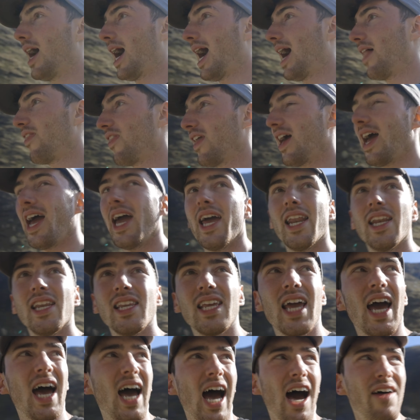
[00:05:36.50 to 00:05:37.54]
and then
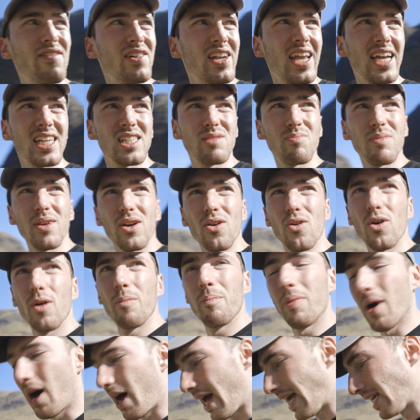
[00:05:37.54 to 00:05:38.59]
yeah have a nice meal
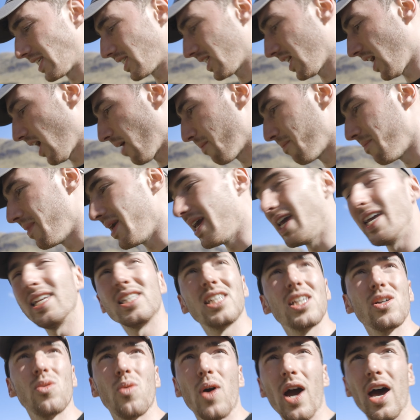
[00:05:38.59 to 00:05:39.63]
but it's
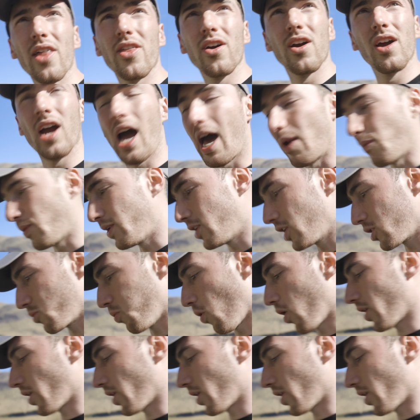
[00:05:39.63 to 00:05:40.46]
amazing weather and we just